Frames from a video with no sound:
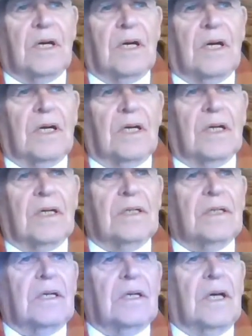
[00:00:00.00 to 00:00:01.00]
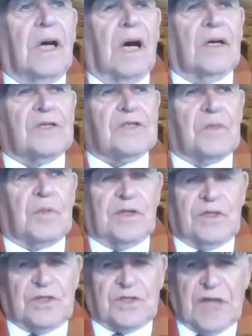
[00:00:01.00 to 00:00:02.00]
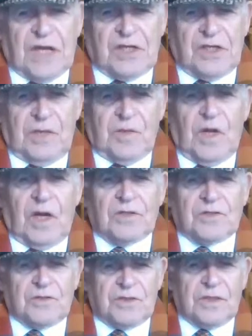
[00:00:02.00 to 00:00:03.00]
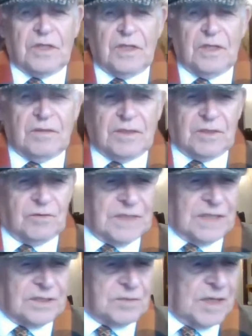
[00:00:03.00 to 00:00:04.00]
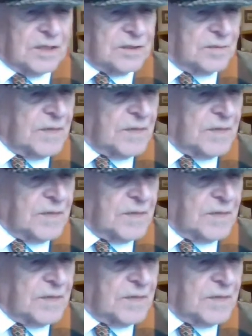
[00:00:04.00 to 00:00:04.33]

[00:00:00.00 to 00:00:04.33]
It's the police dashing up the high street. I wonder what that's about.